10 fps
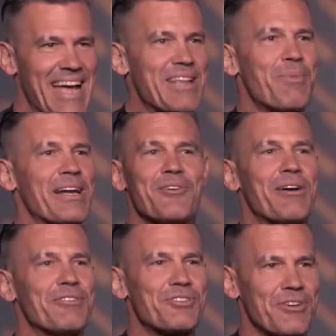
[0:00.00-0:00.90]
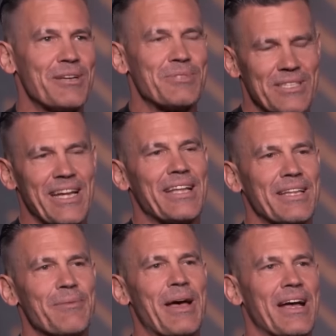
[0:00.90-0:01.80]
Anybody who ever screams, it's
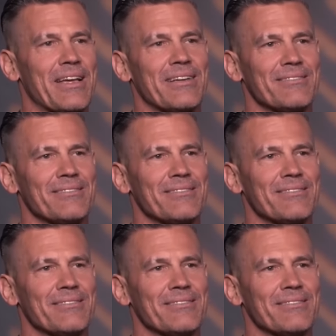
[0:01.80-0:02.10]
Anthony Mackie.